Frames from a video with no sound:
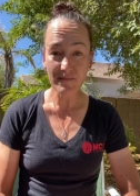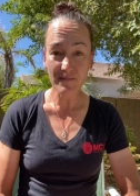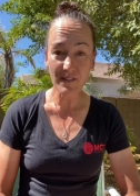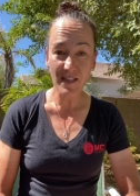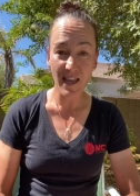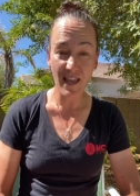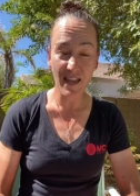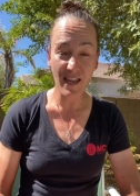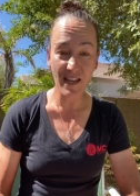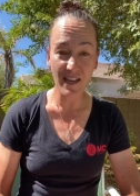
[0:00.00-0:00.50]

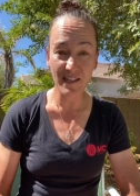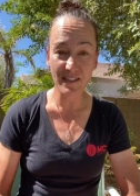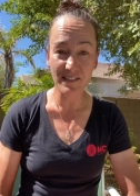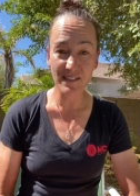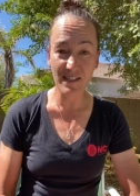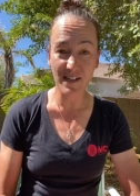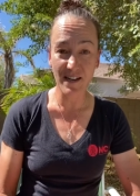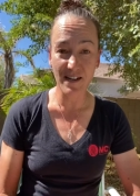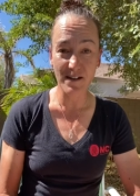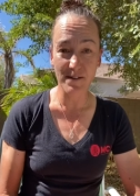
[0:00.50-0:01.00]
And
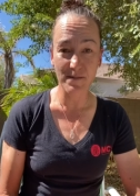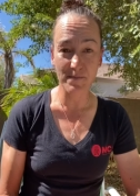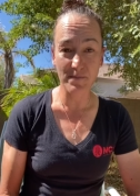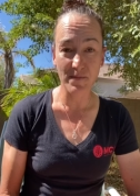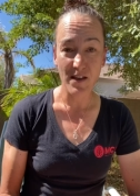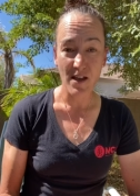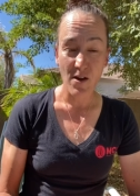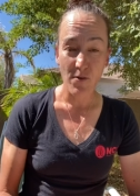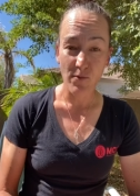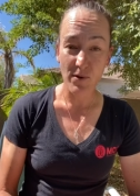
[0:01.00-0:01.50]

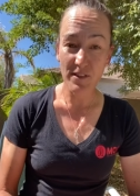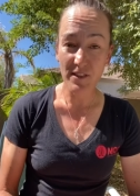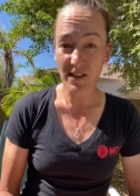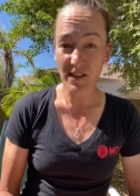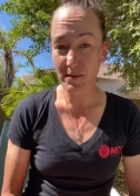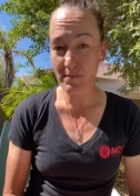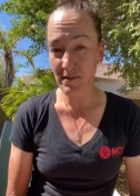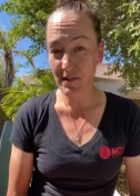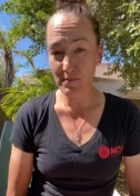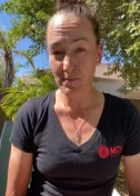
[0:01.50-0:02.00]
one
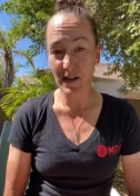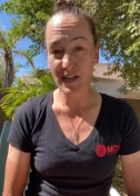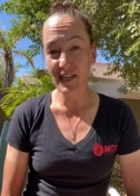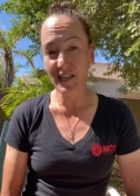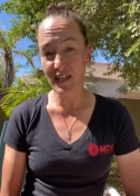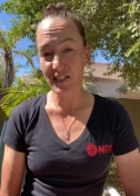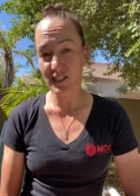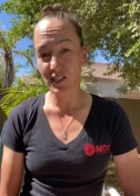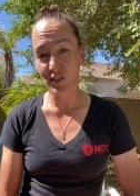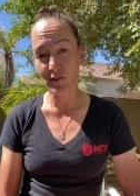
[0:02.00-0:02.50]
thing that might
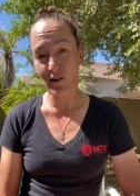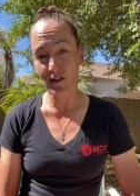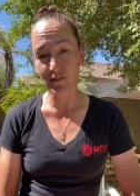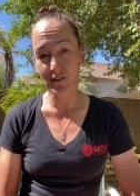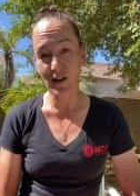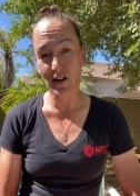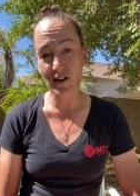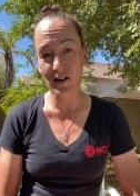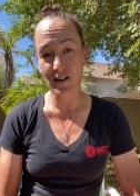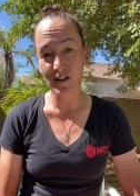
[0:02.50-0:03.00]
catch you off
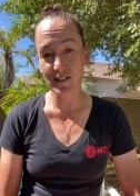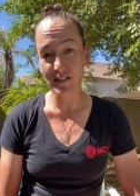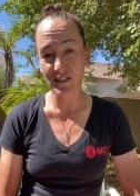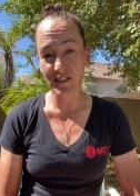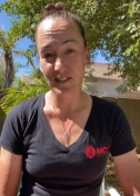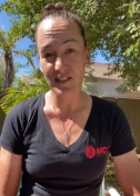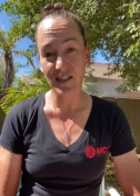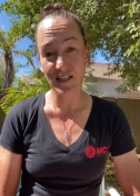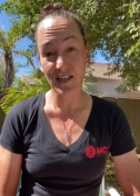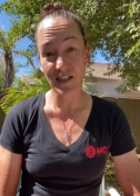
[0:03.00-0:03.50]
guard
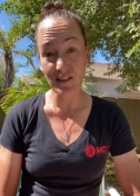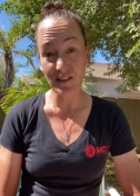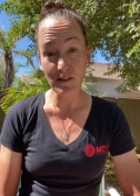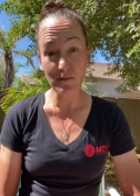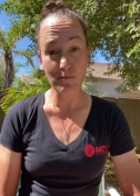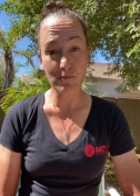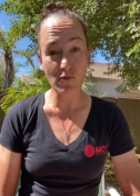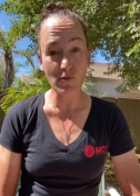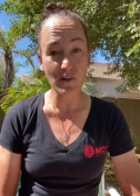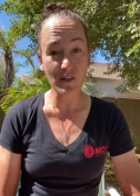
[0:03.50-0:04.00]
is that in the
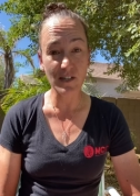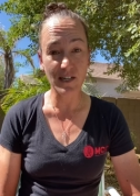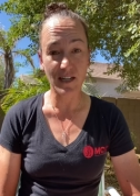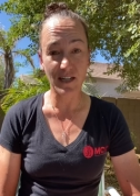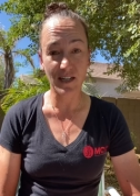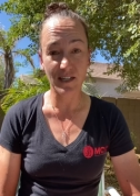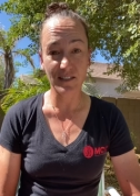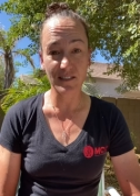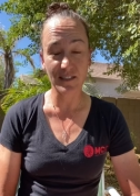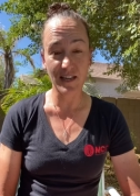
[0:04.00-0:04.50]

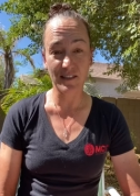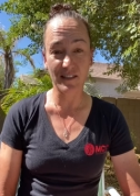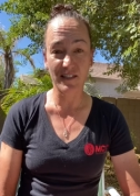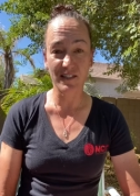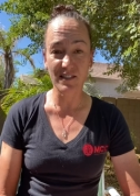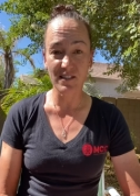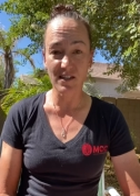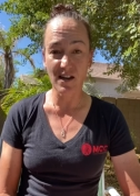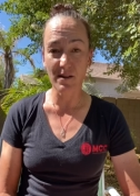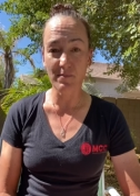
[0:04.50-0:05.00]
mornings at
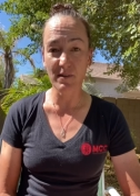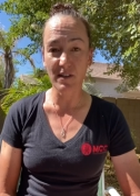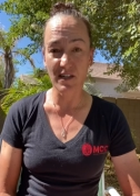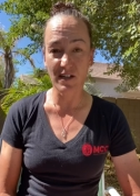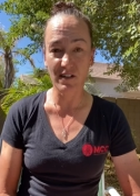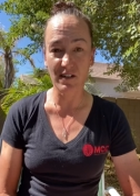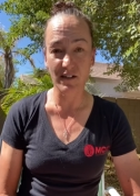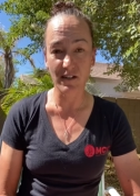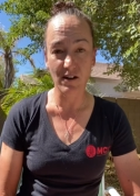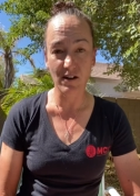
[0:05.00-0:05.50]
this time of
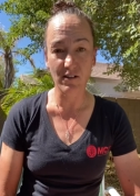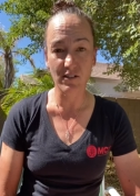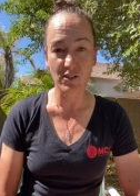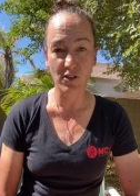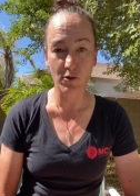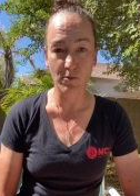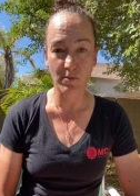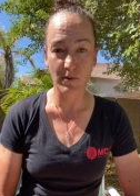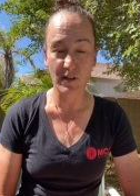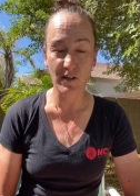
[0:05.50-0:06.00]
year in
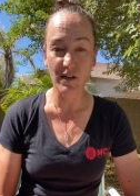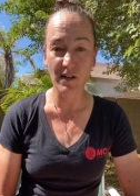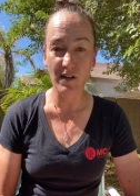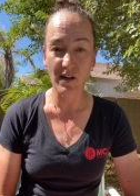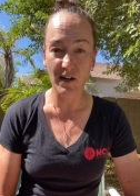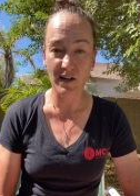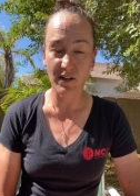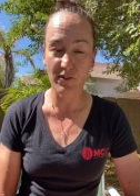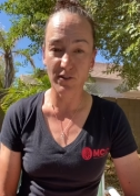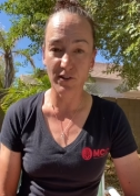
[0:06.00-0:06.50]
October,
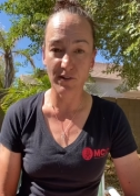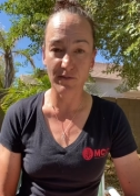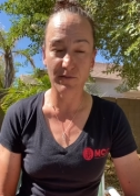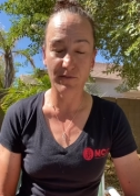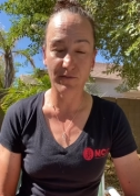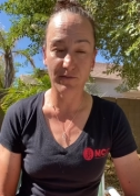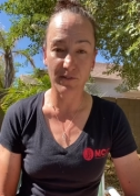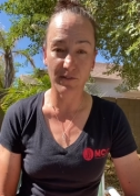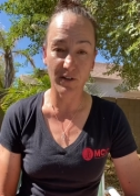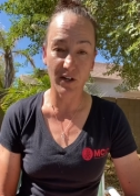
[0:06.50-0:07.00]
I know
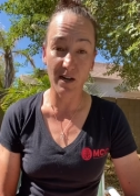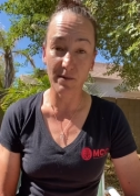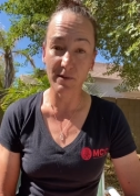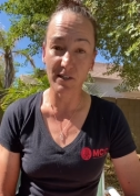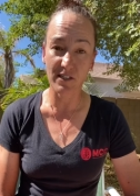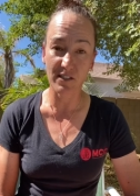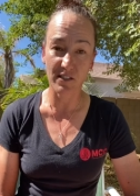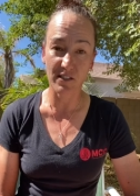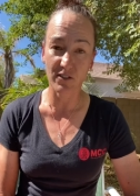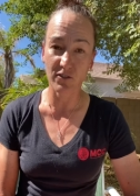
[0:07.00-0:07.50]
if you're coming
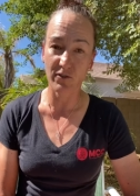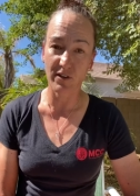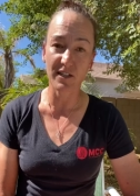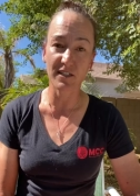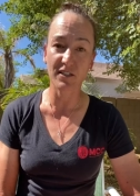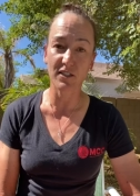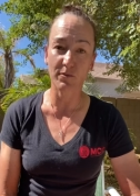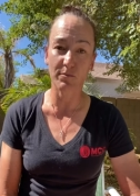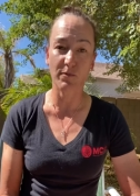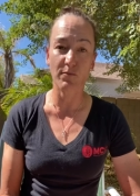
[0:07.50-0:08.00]
to this
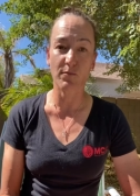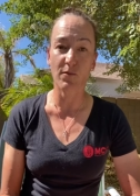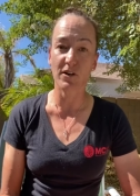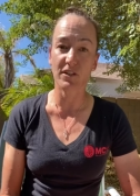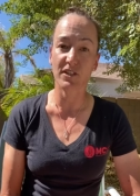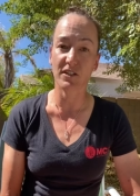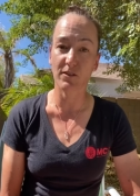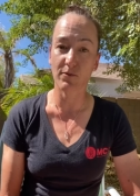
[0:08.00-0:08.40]
race, you've been watching the